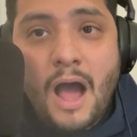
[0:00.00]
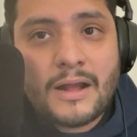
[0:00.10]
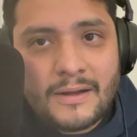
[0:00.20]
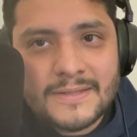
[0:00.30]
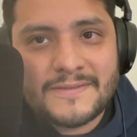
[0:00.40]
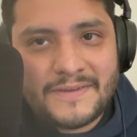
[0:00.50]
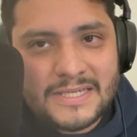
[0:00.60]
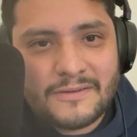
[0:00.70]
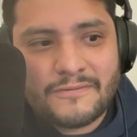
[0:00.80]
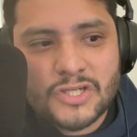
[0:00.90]
lock-on's
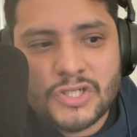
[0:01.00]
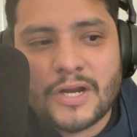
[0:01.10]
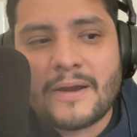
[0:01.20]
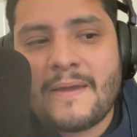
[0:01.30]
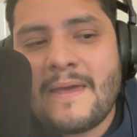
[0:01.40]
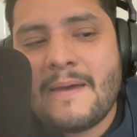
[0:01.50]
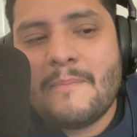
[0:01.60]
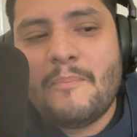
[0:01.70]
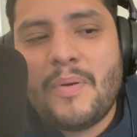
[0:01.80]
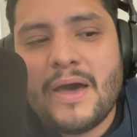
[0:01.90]
feature for sure,
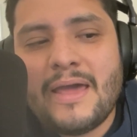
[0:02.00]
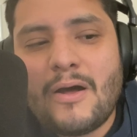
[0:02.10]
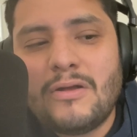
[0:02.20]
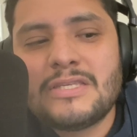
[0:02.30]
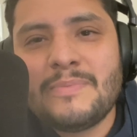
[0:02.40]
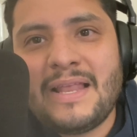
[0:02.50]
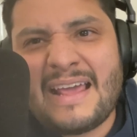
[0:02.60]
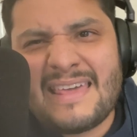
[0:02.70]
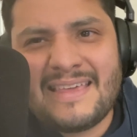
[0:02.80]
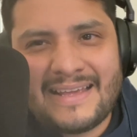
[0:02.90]
but
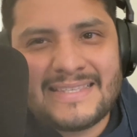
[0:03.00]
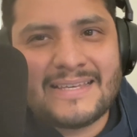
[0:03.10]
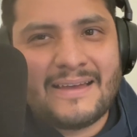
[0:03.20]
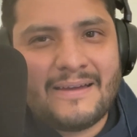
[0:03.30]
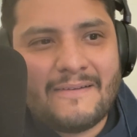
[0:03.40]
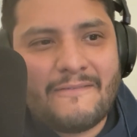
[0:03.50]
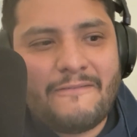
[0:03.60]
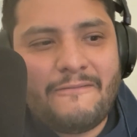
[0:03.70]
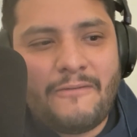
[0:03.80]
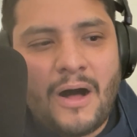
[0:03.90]
ultimately I think it's a